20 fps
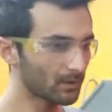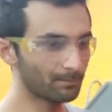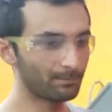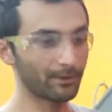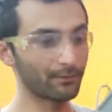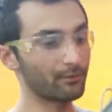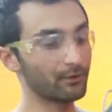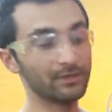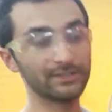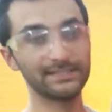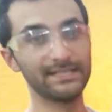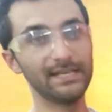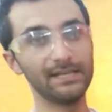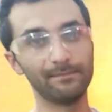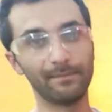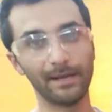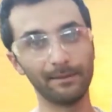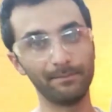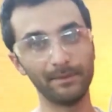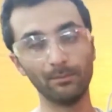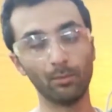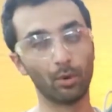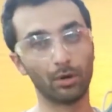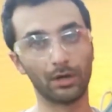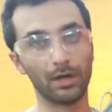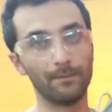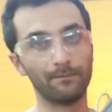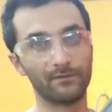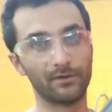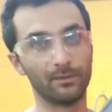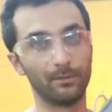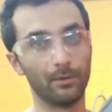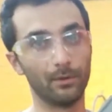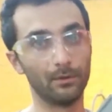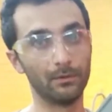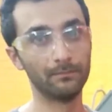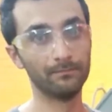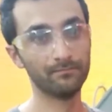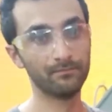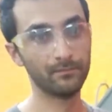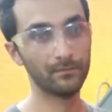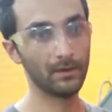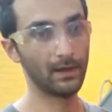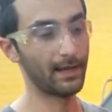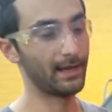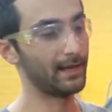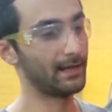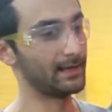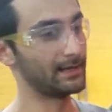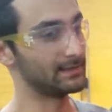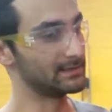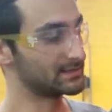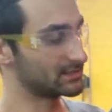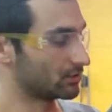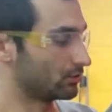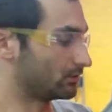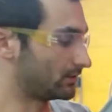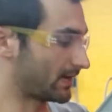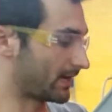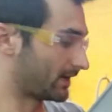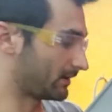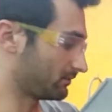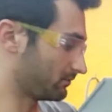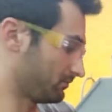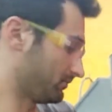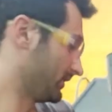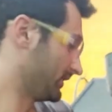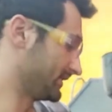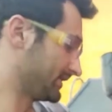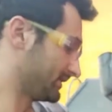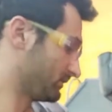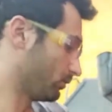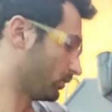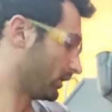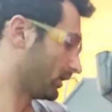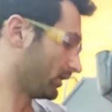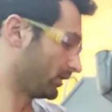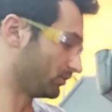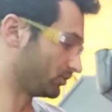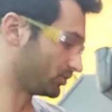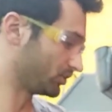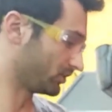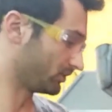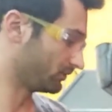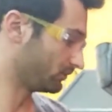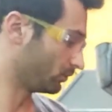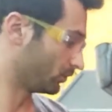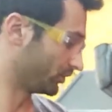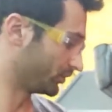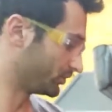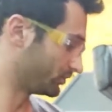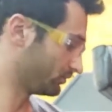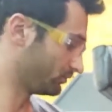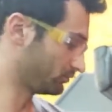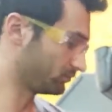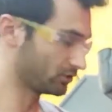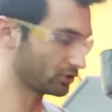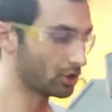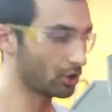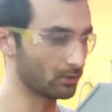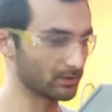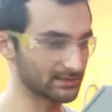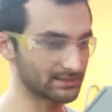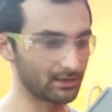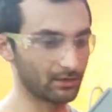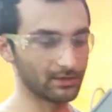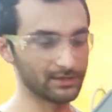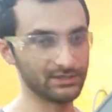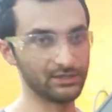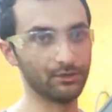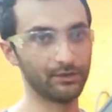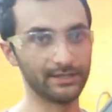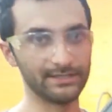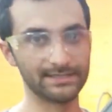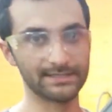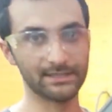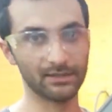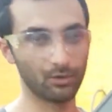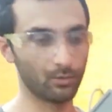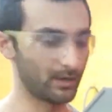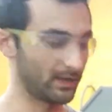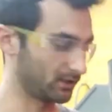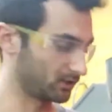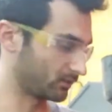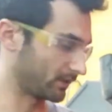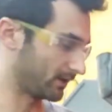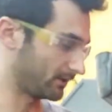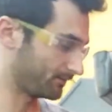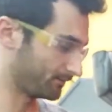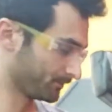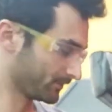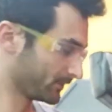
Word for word: but 13 might be more comfortable. And so that is where you should would go as long as you can still weld well.